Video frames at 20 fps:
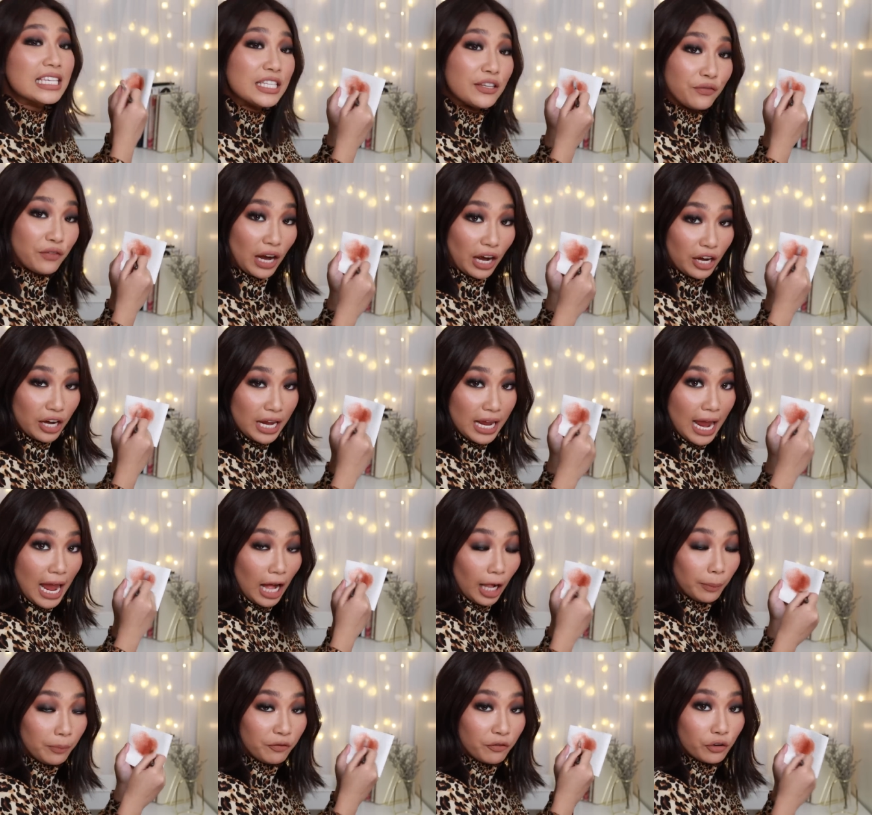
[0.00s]
is very
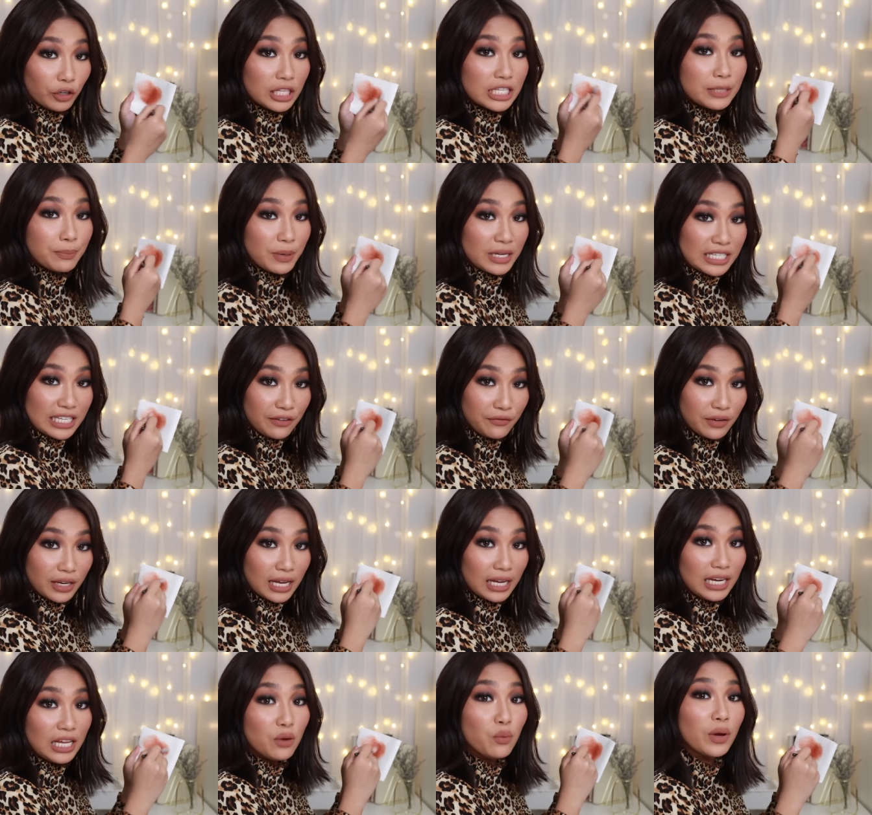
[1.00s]
helpful,
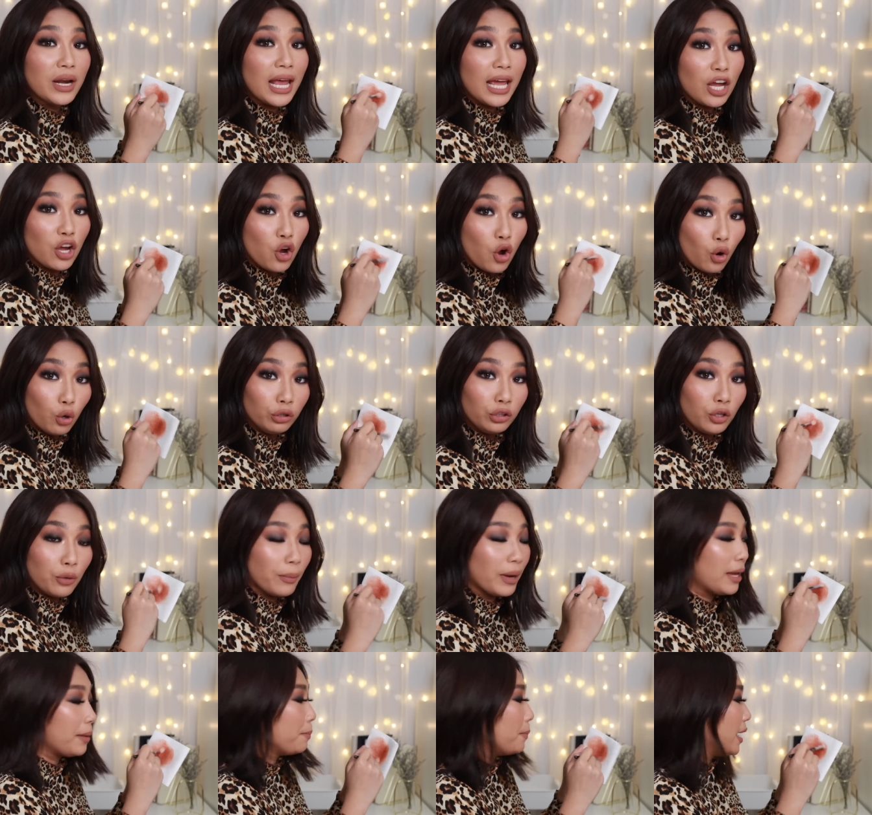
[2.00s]
specifically when I go to
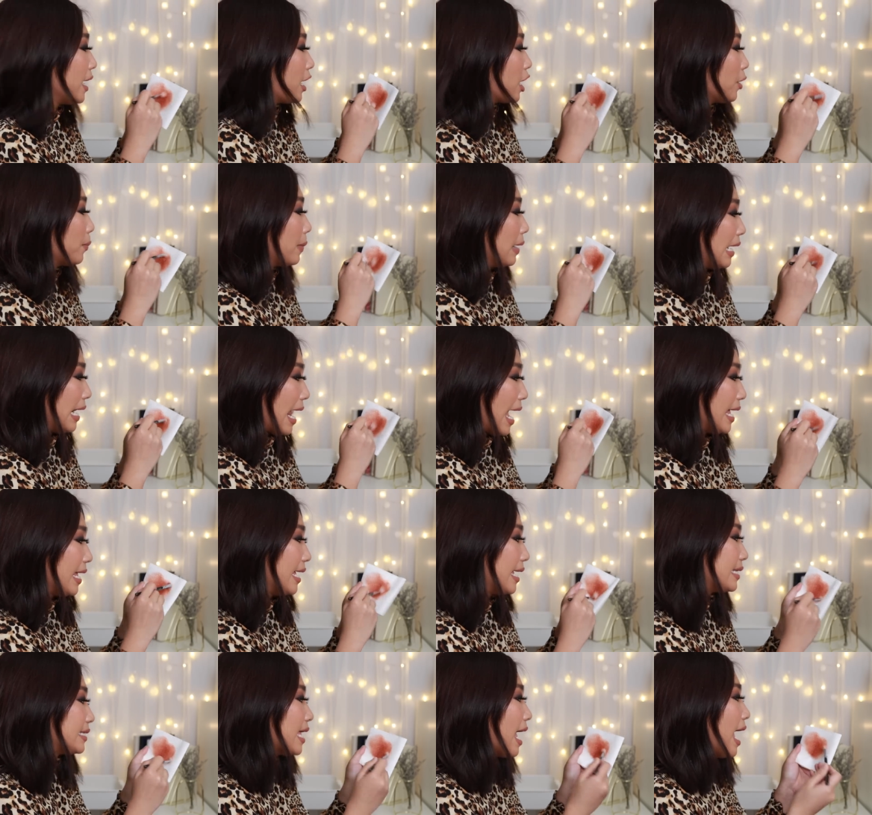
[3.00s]
my makeup
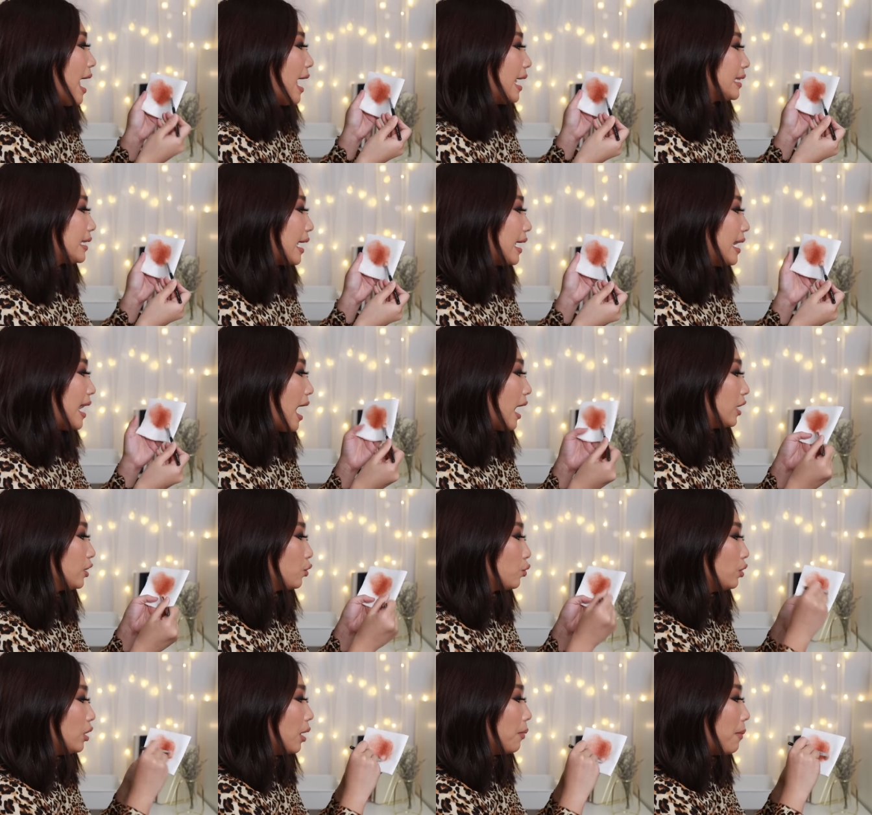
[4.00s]
clients and
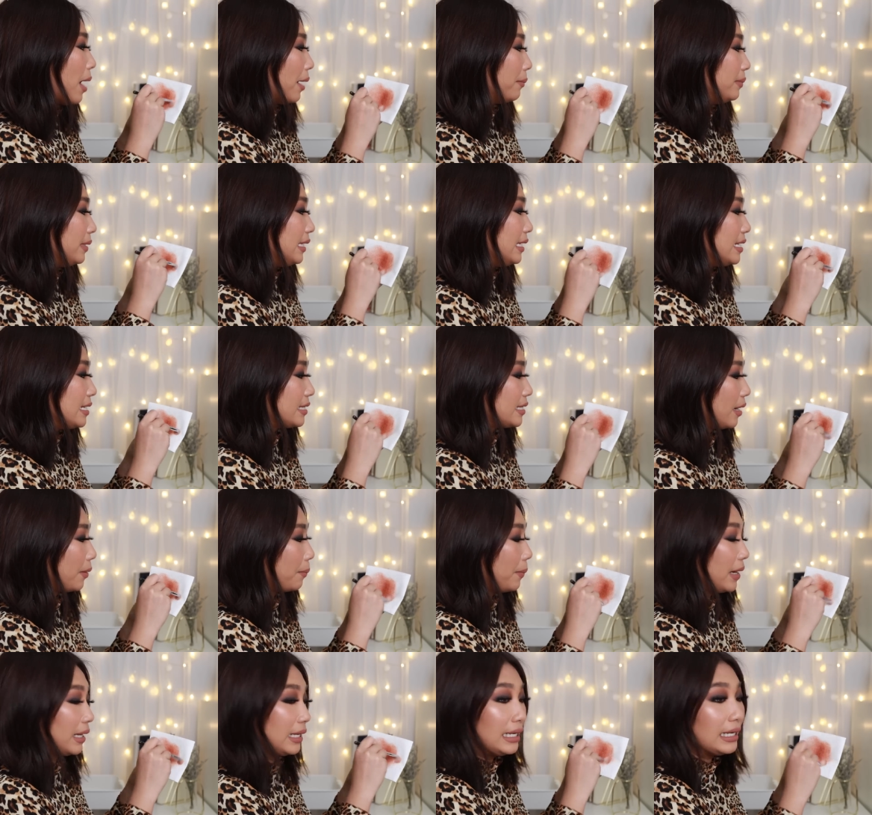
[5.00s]
kailangan ko ng
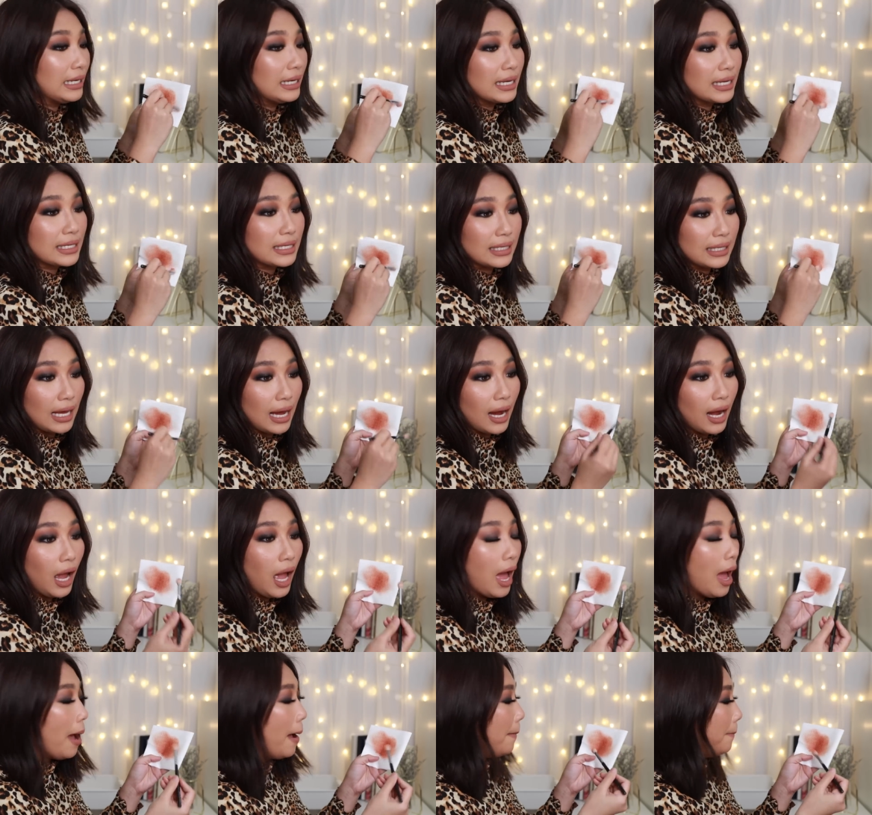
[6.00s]
mabilisang paglinis
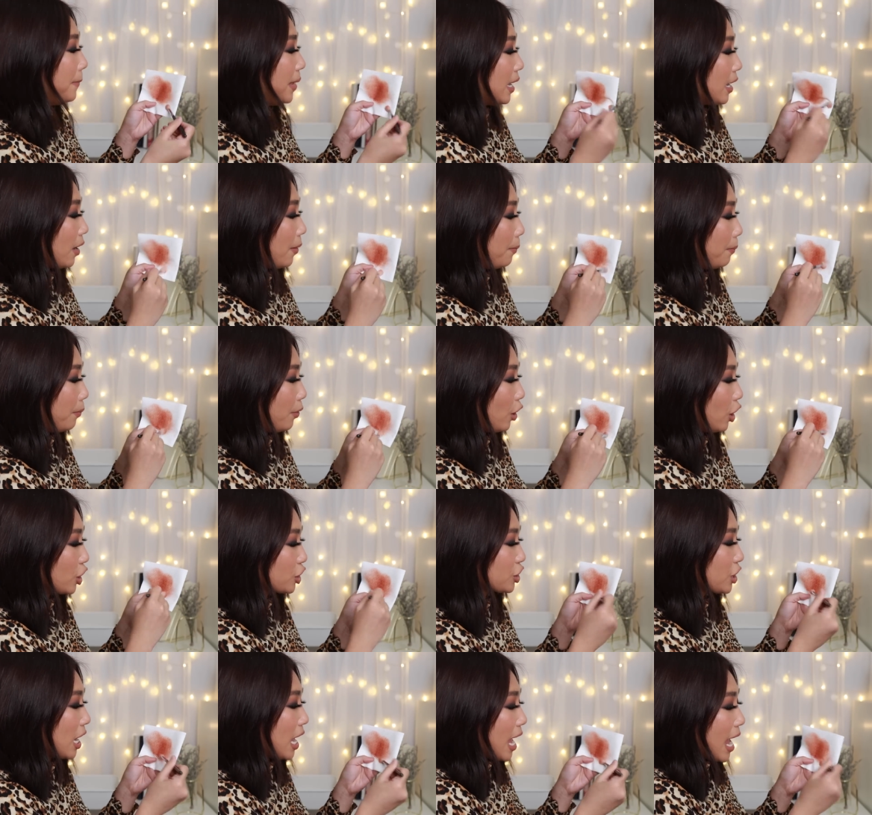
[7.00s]
ng makeup
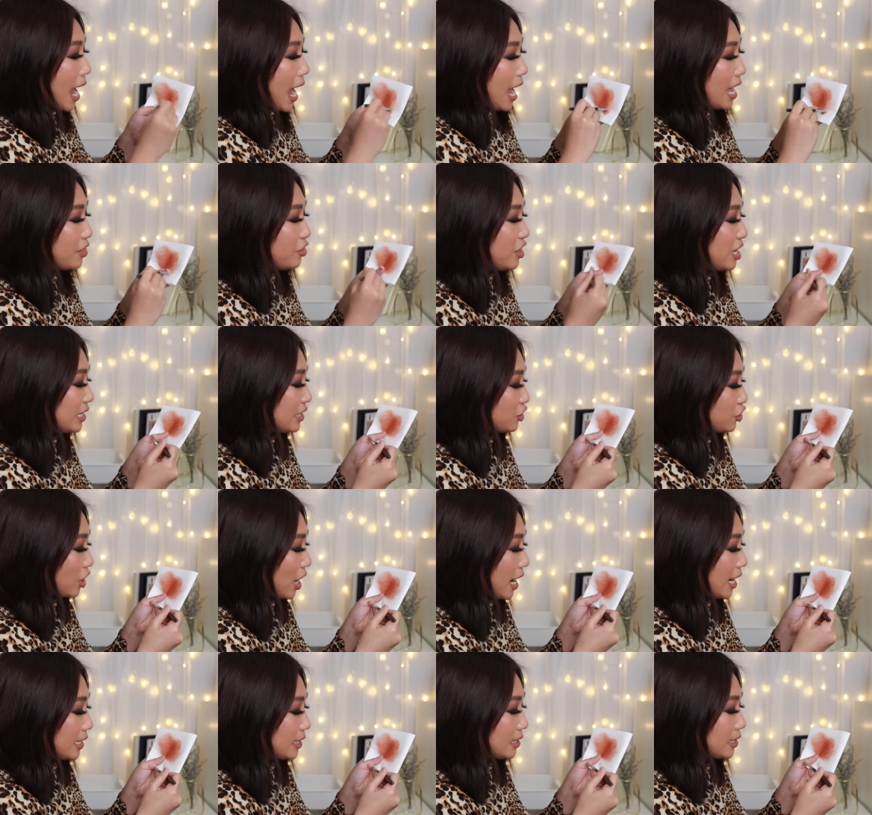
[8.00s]
brush. And this
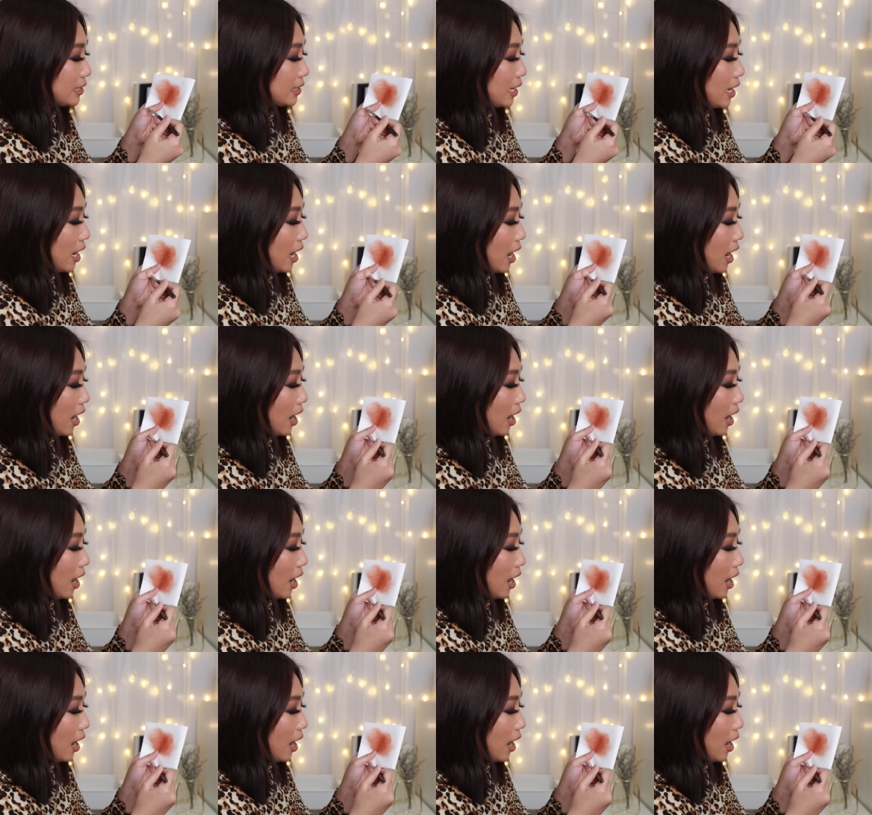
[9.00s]
dries